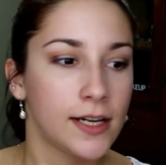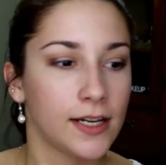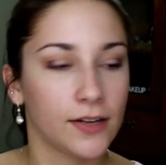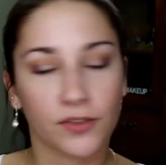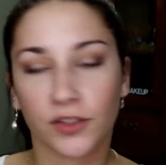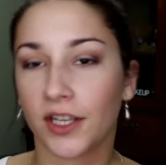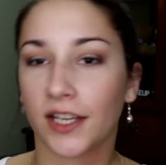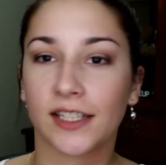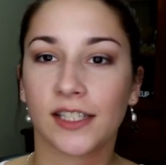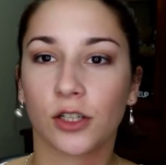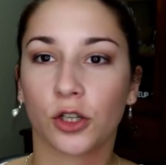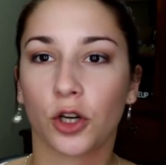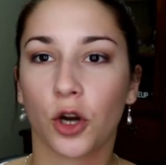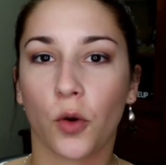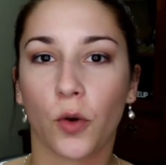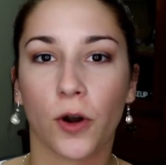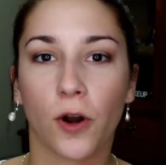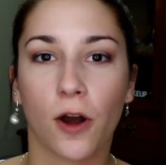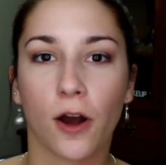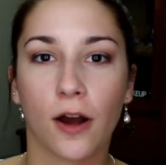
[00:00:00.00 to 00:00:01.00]
different things that are
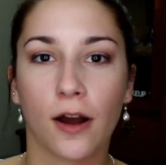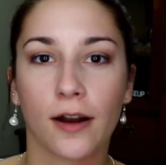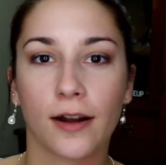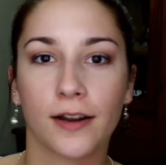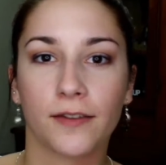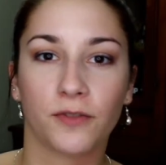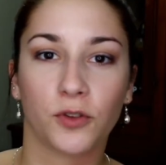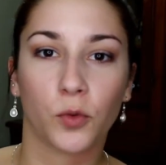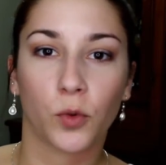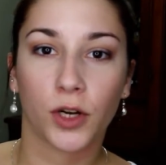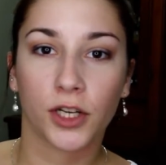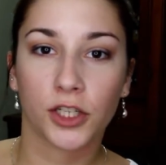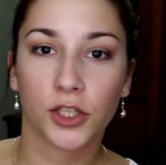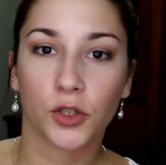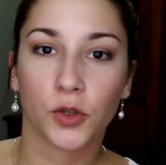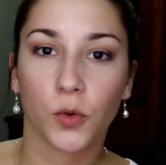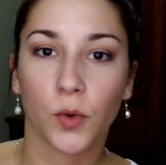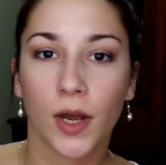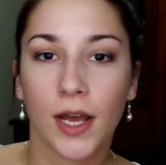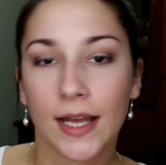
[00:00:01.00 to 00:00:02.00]
going on. If you want
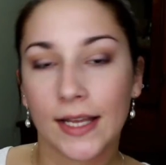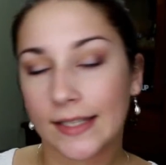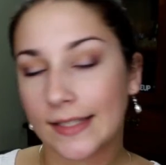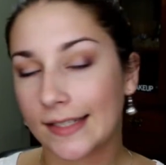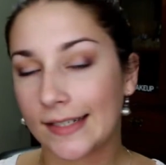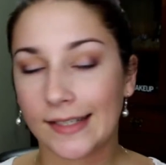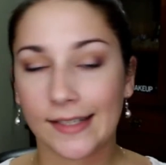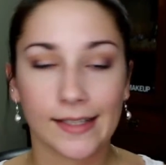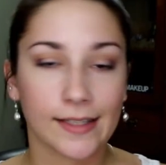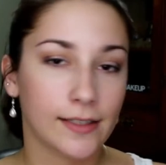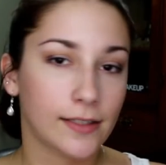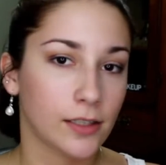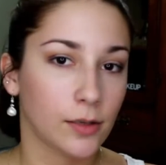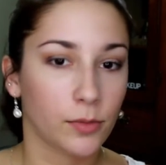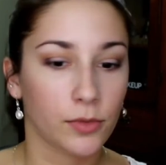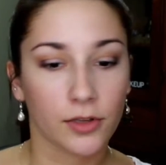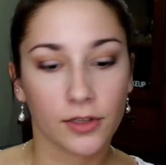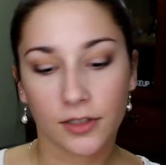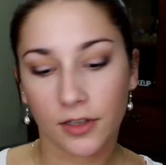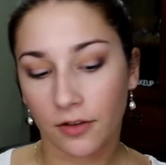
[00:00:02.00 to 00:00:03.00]
to see
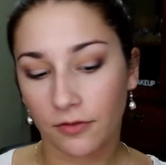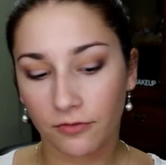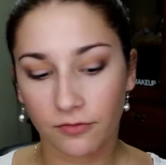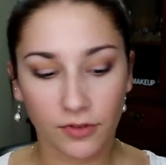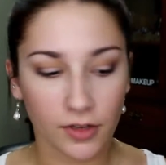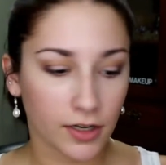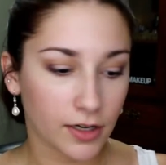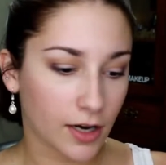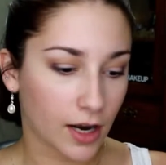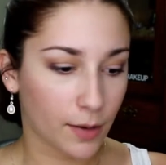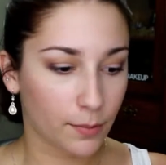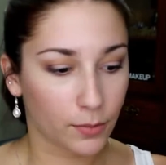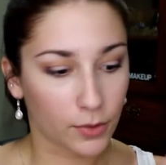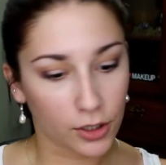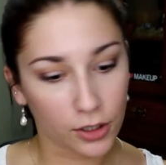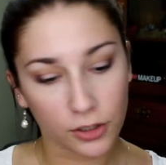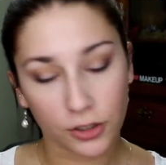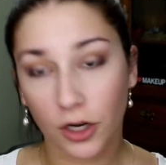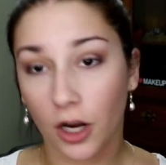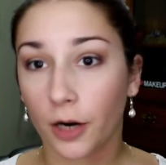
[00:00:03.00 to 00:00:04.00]
some of the stuff that I'm
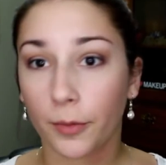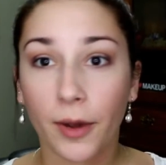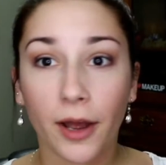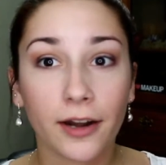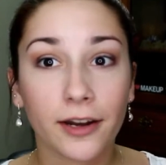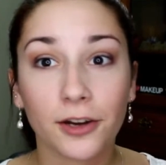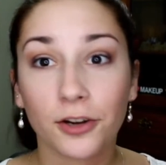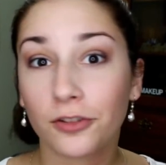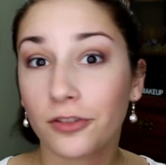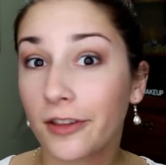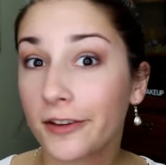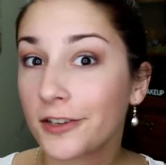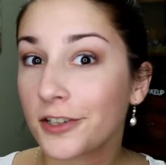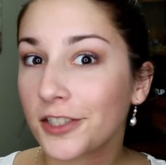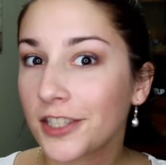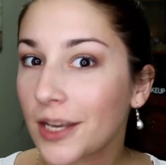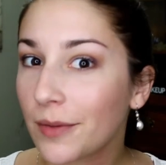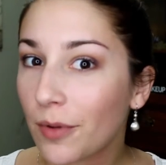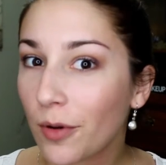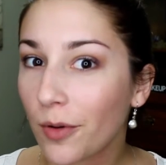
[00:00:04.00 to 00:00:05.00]
going to talk about here, then
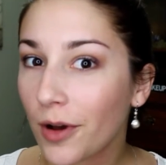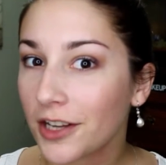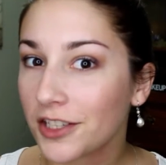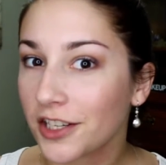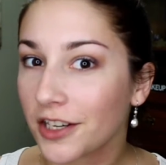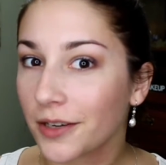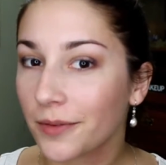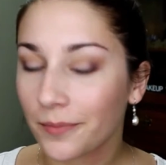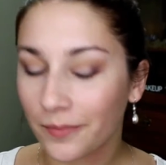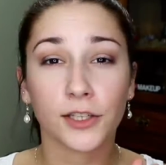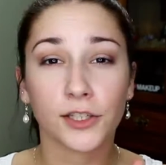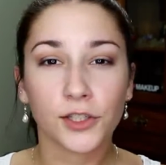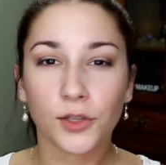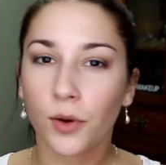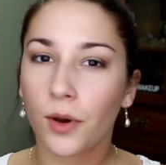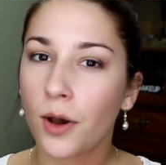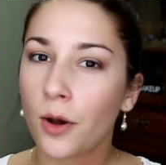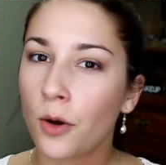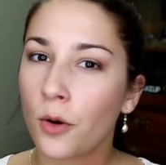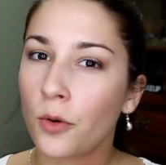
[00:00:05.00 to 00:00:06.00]
just keep on watching.
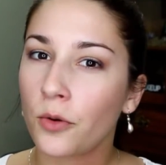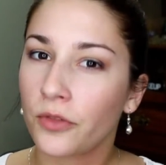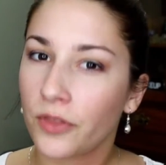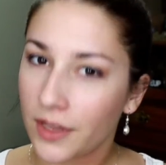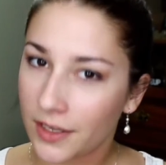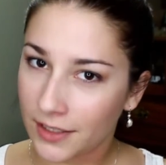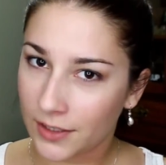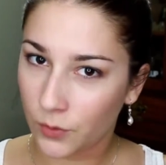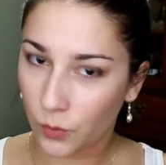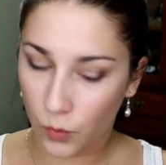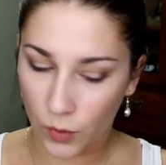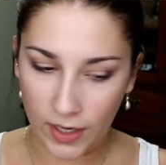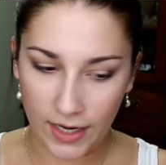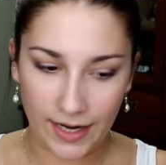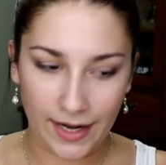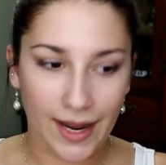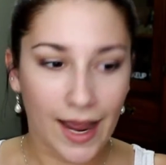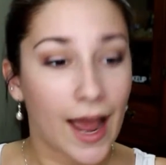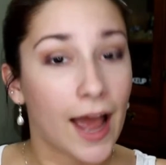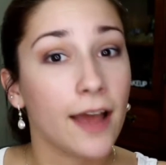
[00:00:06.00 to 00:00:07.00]
So this
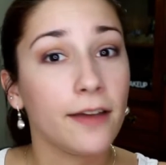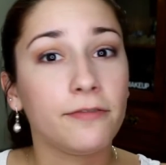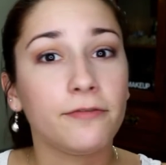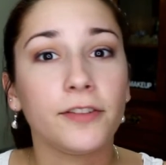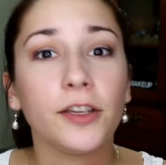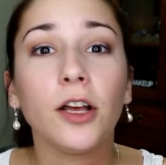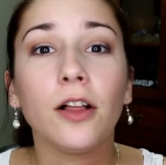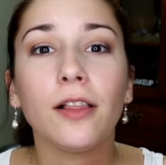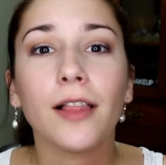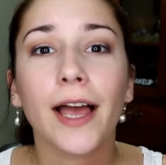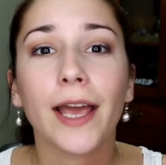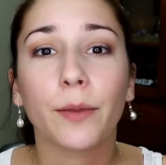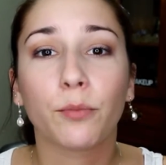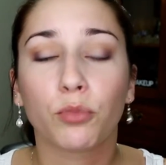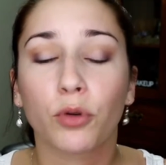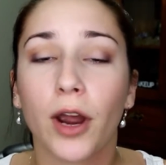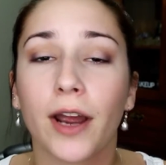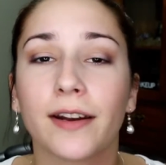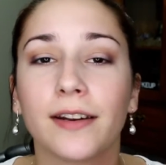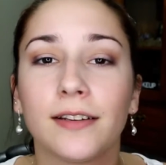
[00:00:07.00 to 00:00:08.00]
week, I feel
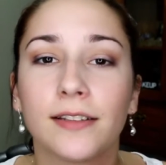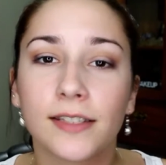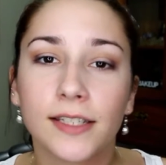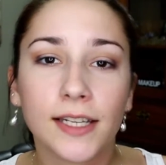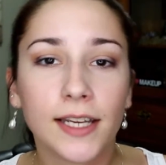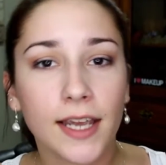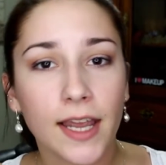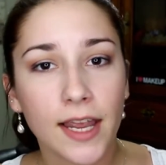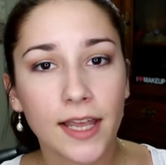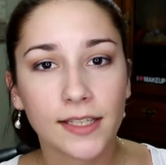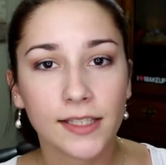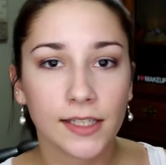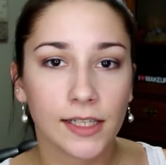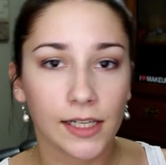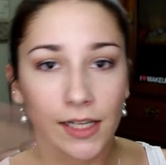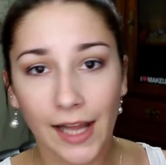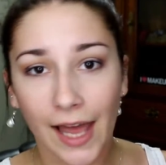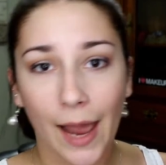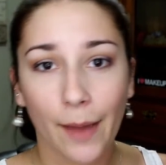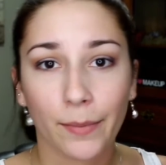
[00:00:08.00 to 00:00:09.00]
like pregnancy
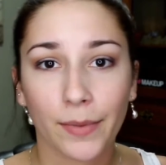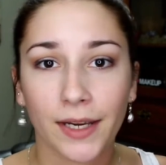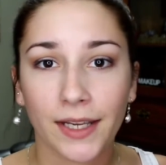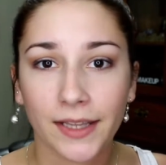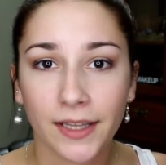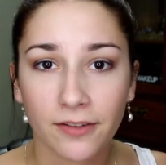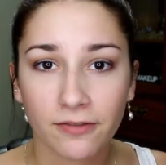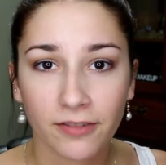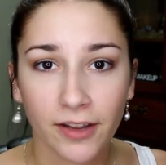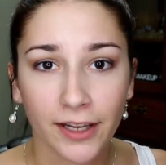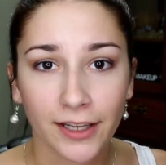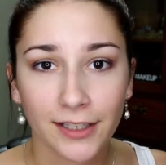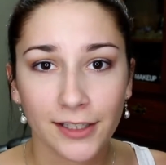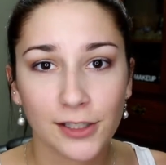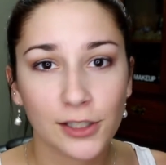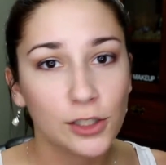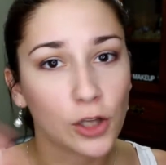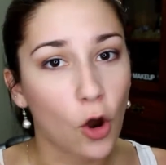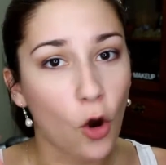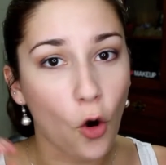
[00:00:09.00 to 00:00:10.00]
slapped me in the
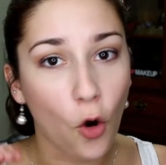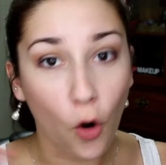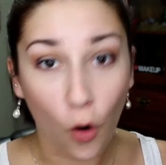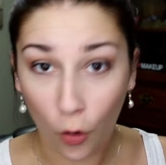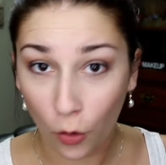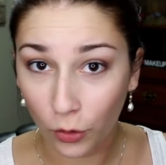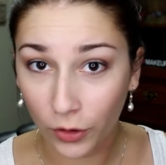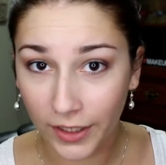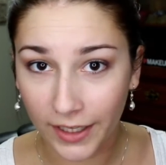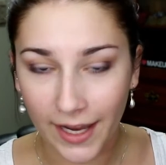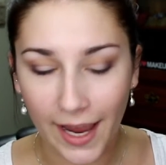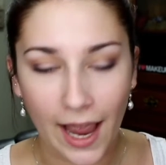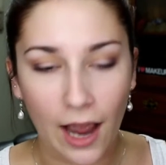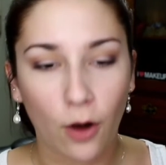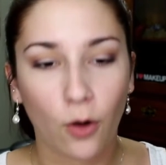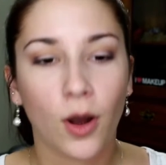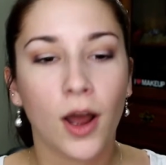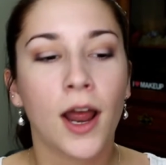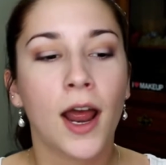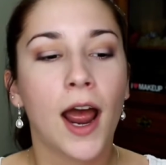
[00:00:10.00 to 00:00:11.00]
face. Holy
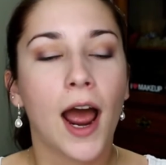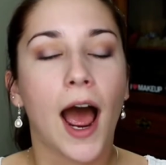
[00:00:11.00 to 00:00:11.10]
cow.